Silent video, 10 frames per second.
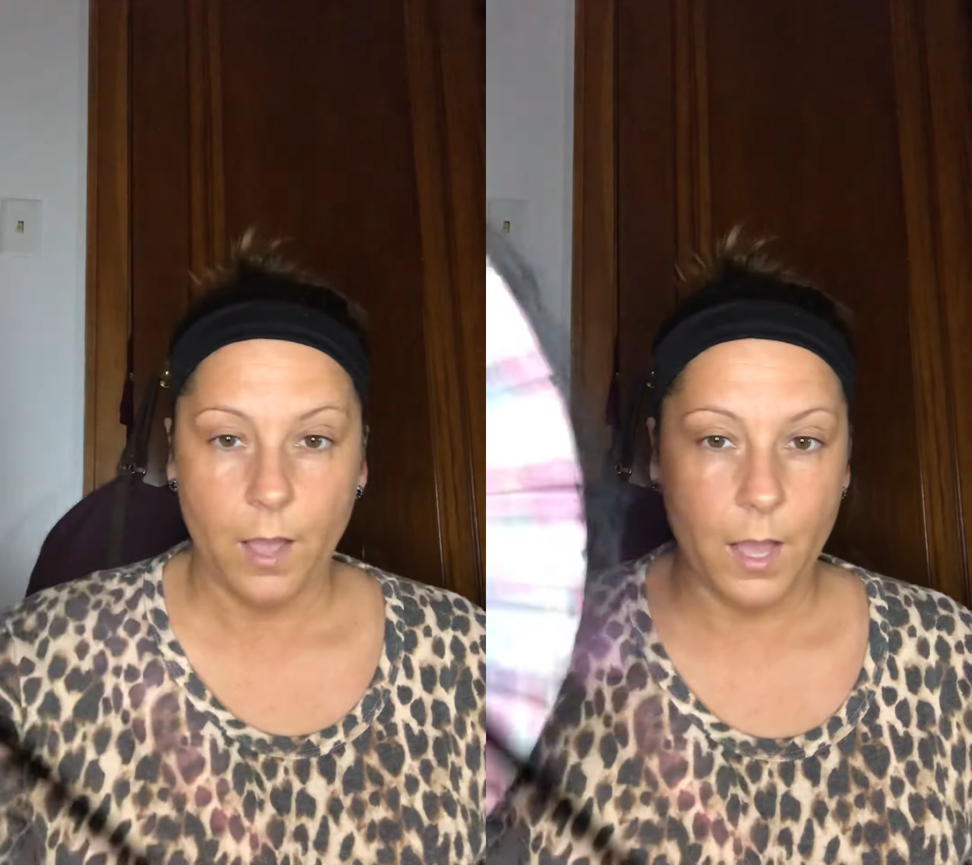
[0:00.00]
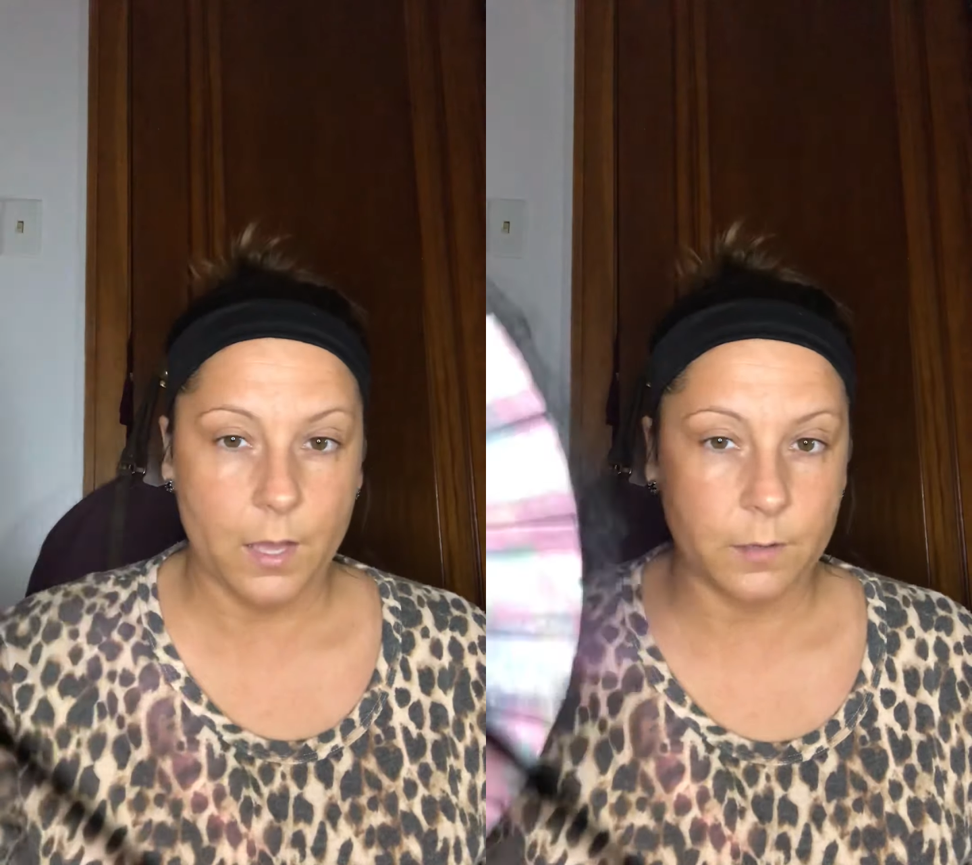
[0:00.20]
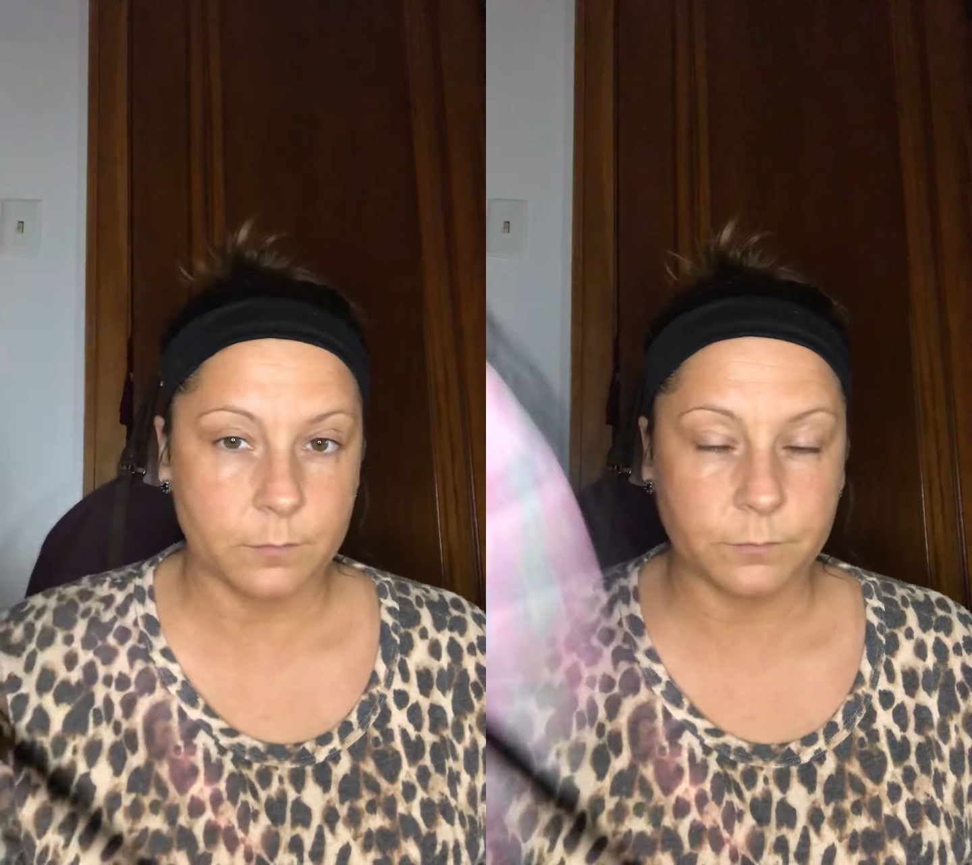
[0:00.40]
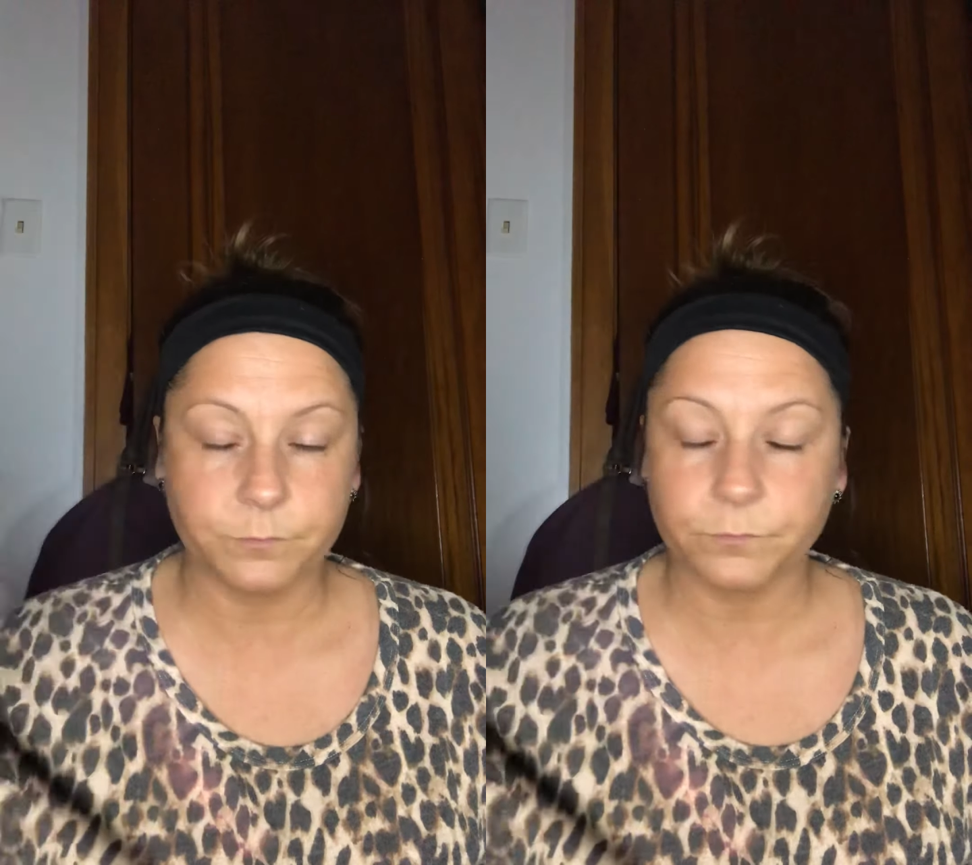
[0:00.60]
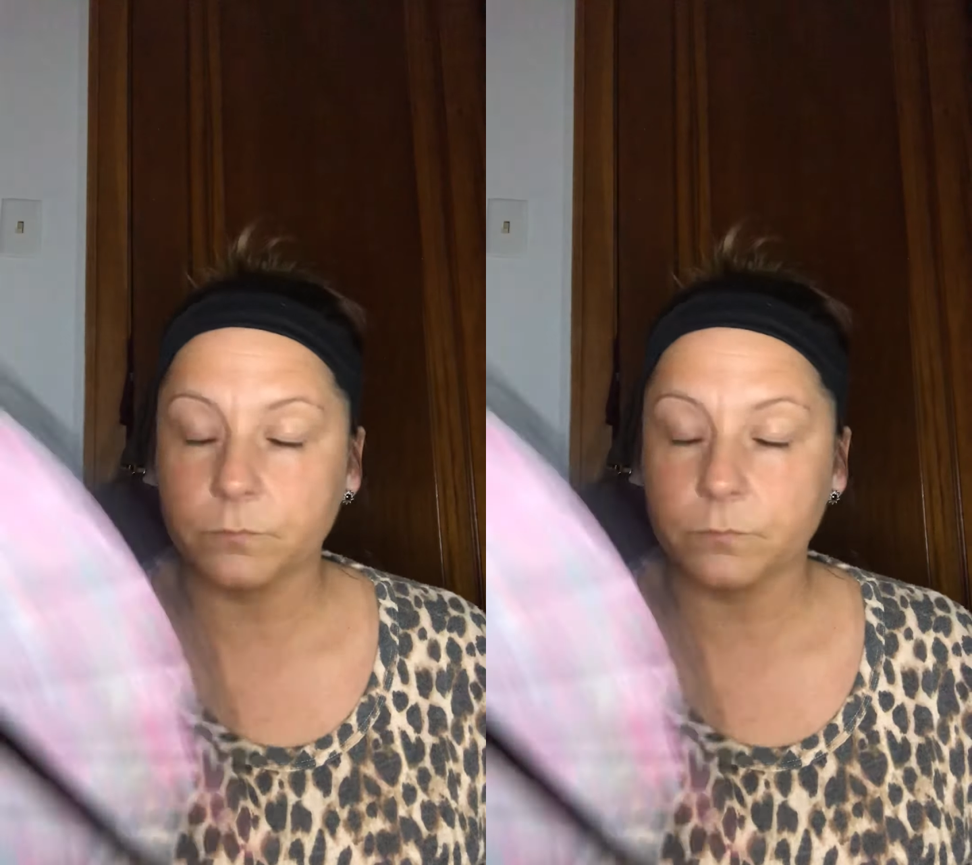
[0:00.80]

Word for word: Um,